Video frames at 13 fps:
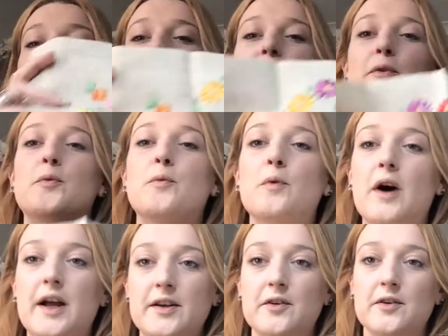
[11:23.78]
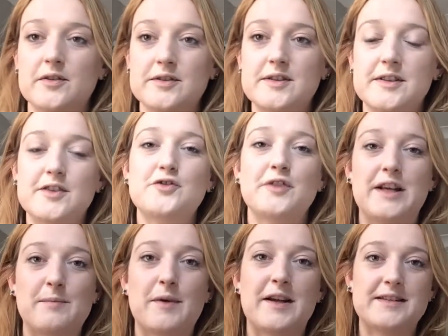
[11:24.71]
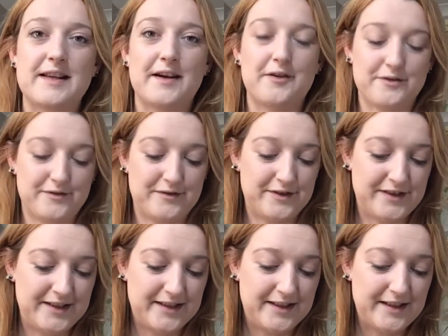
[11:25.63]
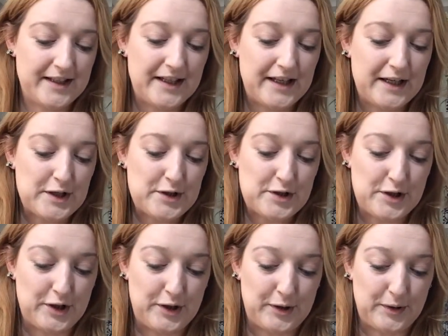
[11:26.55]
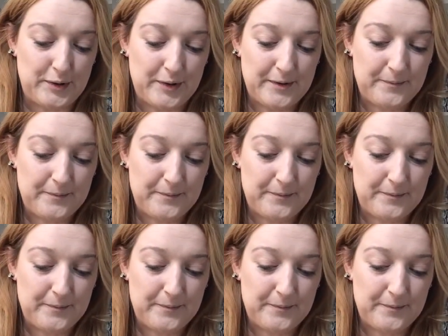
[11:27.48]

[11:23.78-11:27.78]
thought, why not treat myself to